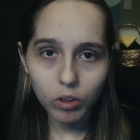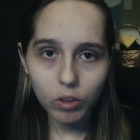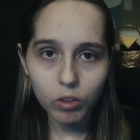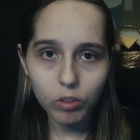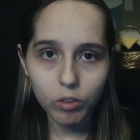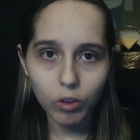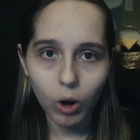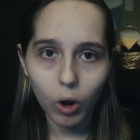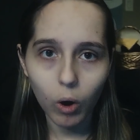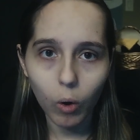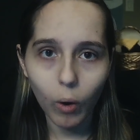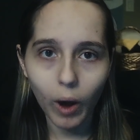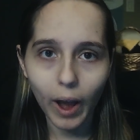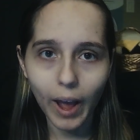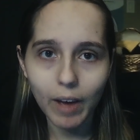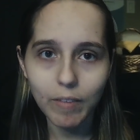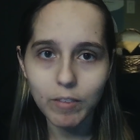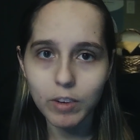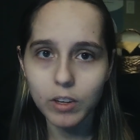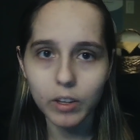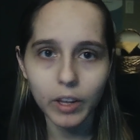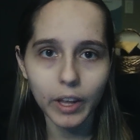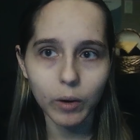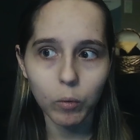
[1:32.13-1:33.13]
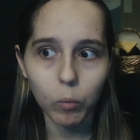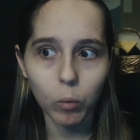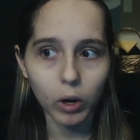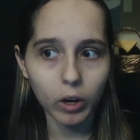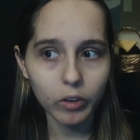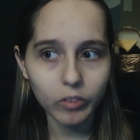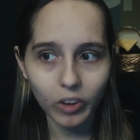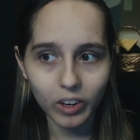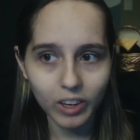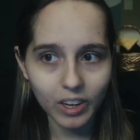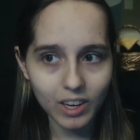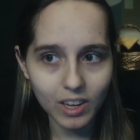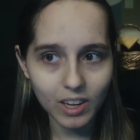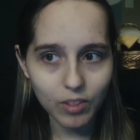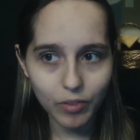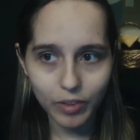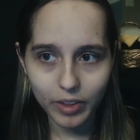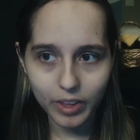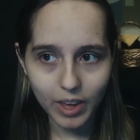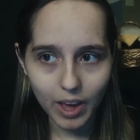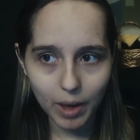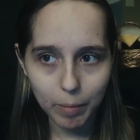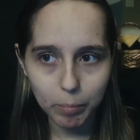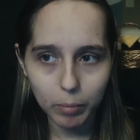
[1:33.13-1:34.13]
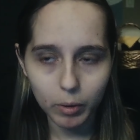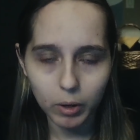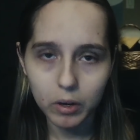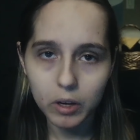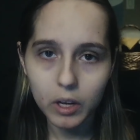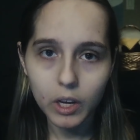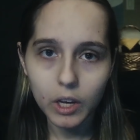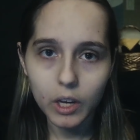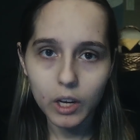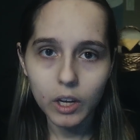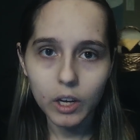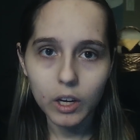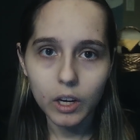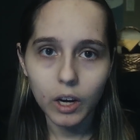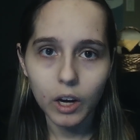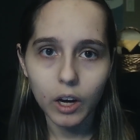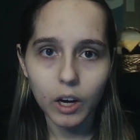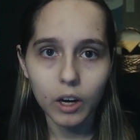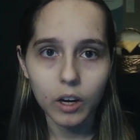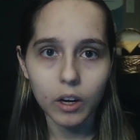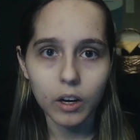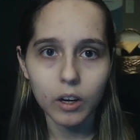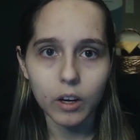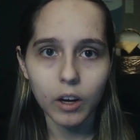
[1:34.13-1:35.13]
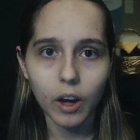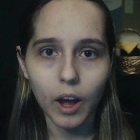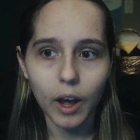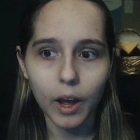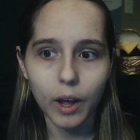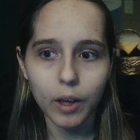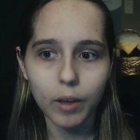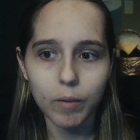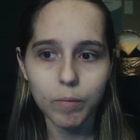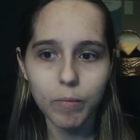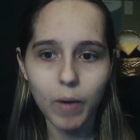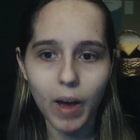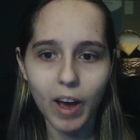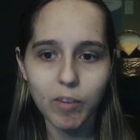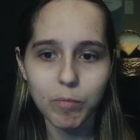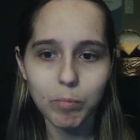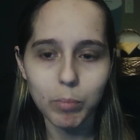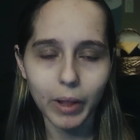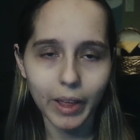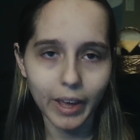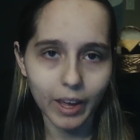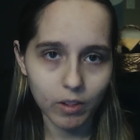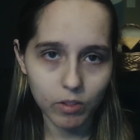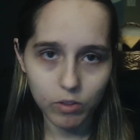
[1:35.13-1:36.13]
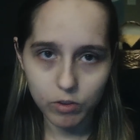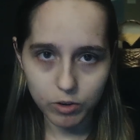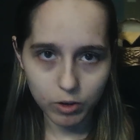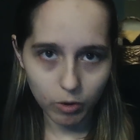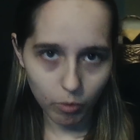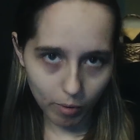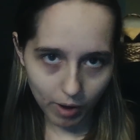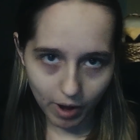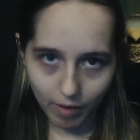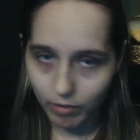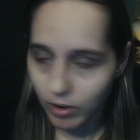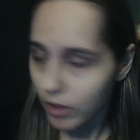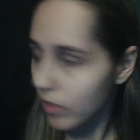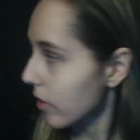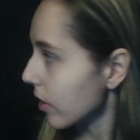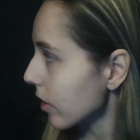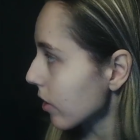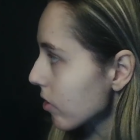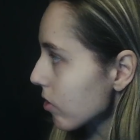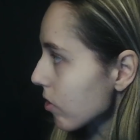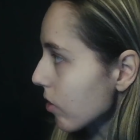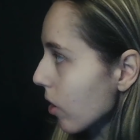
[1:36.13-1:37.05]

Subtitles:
So I haven't, like, worked on anything yet, but I have plans to and everything.